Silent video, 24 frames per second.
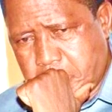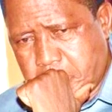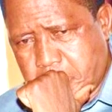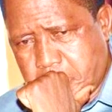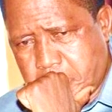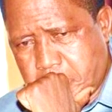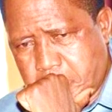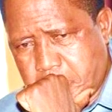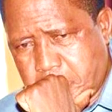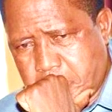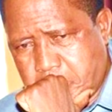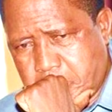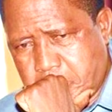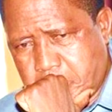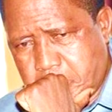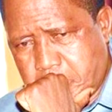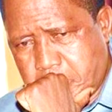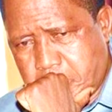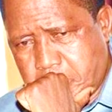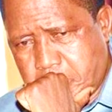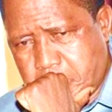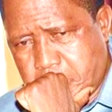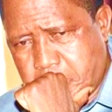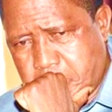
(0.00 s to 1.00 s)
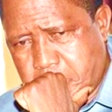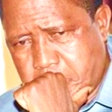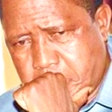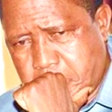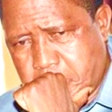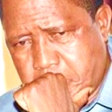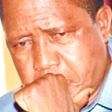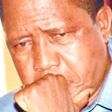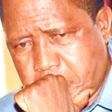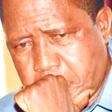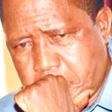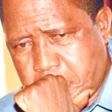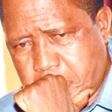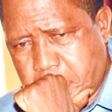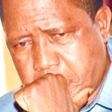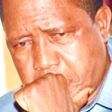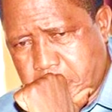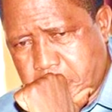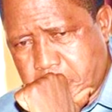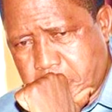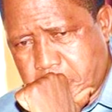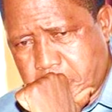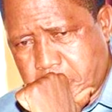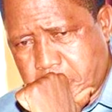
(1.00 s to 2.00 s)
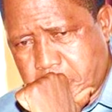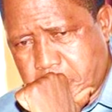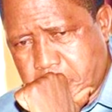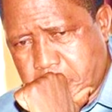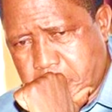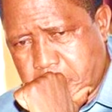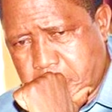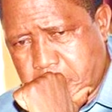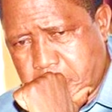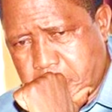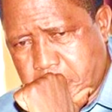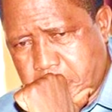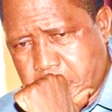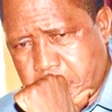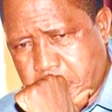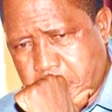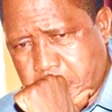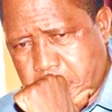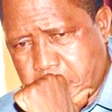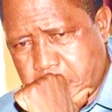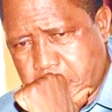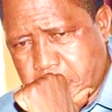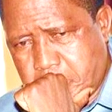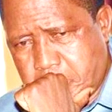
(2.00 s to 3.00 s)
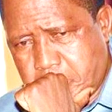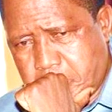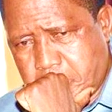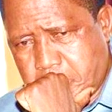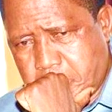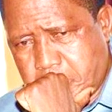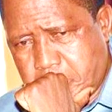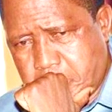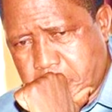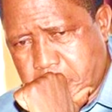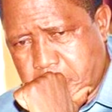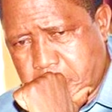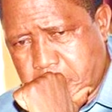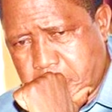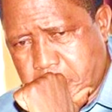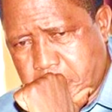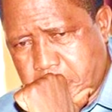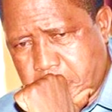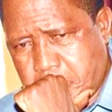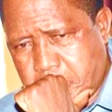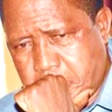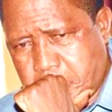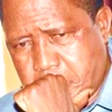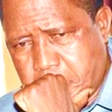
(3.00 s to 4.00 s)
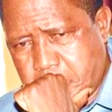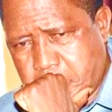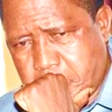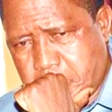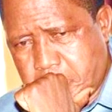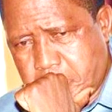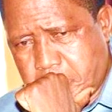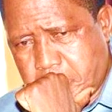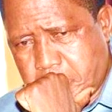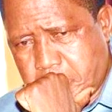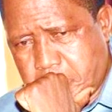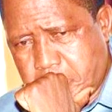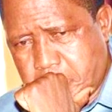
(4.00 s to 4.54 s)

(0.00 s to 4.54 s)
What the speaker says: This person isn't speaking.